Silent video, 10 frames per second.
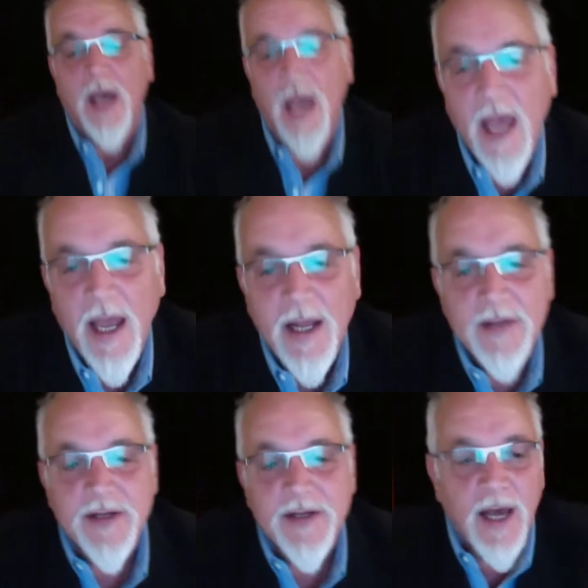And
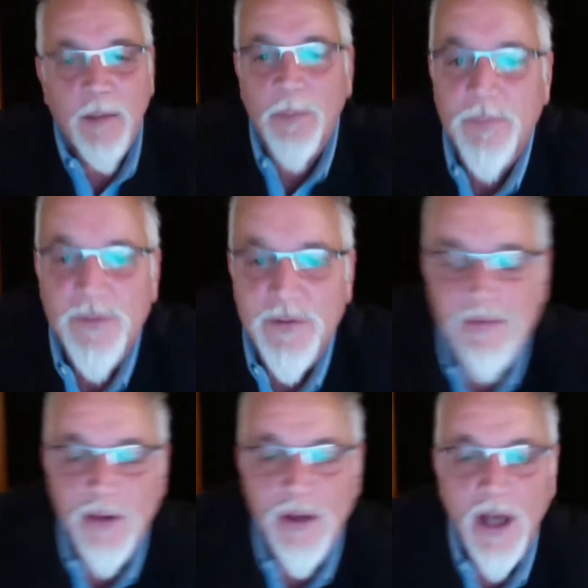so there's no
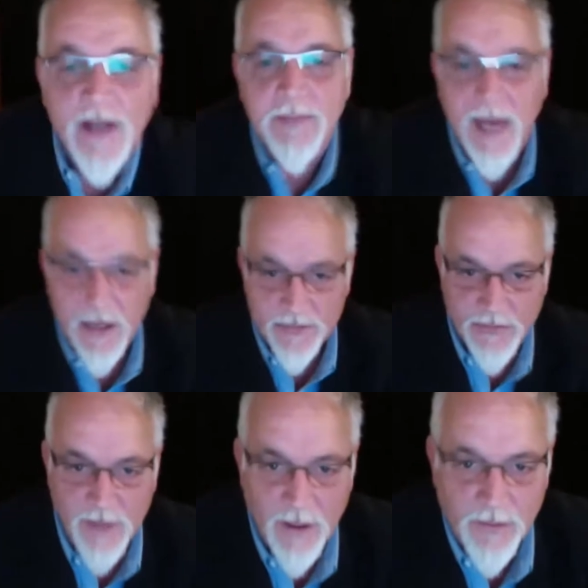lightning marks on
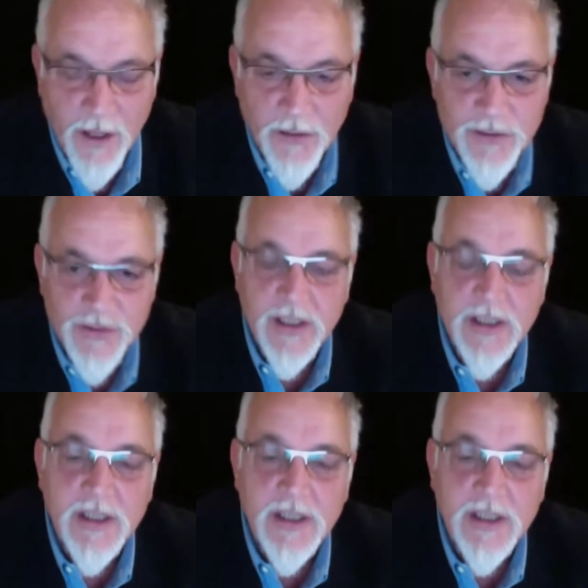the oak tree.